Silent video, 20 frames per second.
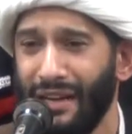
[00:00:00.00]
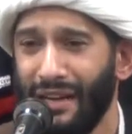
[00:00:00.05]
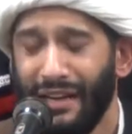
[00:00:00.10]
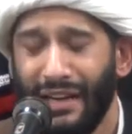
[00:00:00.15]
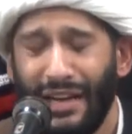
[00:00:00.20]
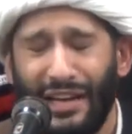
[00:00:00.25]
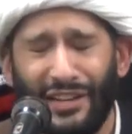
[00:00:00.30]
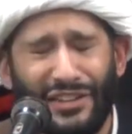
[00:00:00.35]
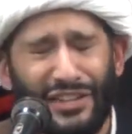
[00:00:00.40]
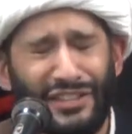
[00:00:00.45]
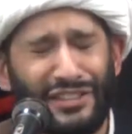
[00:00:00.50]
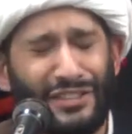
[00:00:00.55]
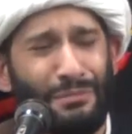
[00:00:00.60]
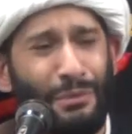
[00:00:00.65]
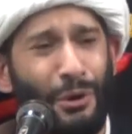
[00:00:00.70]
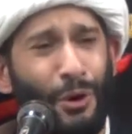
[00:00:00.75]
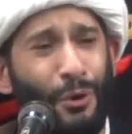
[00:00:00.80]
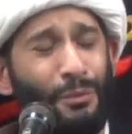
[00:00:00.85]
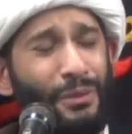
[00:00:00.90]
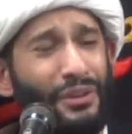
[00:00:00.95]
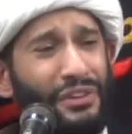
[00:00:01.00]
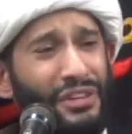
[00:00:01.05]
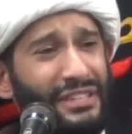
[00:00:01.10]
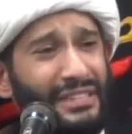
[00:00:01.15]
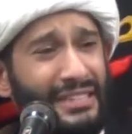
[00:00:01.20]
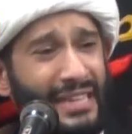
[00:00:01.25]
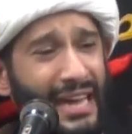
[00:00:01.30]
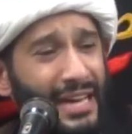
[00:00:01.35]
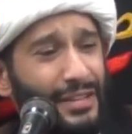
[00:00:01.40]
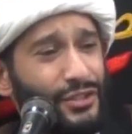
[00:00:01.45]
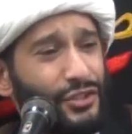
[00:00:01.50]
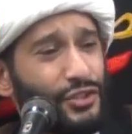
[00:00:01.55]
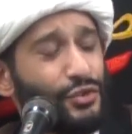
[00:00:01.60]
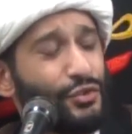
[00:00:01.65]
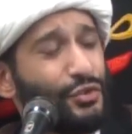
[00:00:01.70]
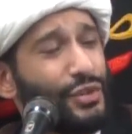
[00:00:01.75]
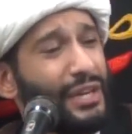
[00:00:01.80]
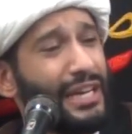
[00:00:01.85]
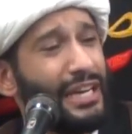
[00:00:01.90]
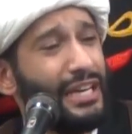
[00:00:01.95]
At this moment the tents
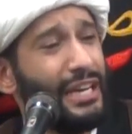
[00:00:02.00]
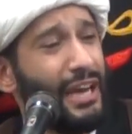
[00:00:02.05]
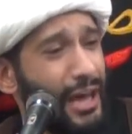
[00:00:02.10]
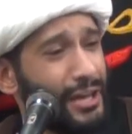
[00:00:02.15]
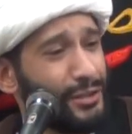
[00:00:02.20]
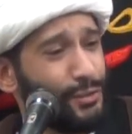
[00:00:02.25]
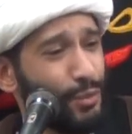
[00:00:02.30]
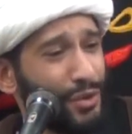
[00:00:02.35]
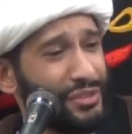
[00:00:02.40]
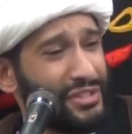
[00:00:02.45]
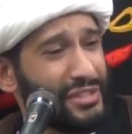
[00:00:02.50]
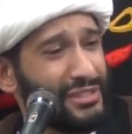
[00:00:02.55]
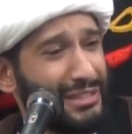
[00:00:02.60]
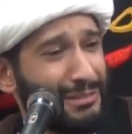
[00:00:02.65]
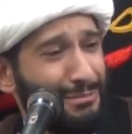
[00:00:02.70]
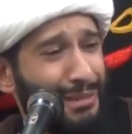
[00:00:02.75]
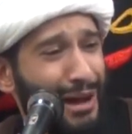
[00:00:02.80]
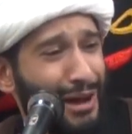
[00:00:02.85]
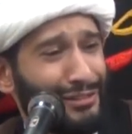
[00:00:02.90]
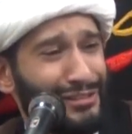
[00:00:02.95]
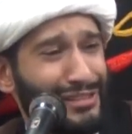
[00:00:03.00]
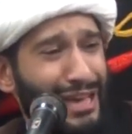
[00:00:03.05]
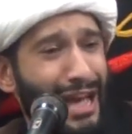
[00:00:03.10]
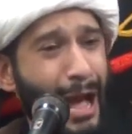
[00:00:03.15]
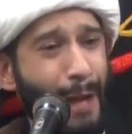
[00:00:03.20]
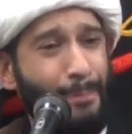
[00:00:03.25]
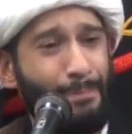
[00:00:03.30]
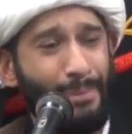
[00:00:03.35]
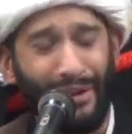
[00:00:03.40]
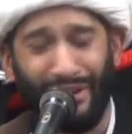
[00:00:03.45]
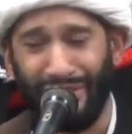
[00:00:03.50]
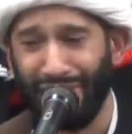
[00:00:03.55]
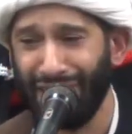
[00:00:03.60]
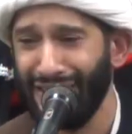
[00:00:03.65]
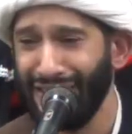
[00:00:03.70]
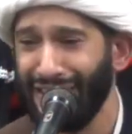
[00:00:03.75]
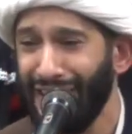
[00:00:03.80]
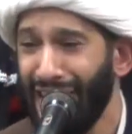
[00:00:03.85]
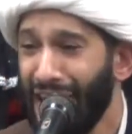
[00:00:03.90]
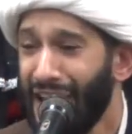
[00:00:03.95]
realize what is about to
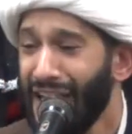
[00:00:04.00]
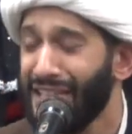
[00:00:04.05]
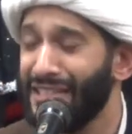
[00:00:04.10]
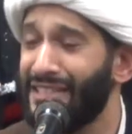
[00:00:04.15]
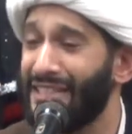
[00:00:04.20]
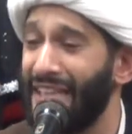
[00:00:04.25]
happen.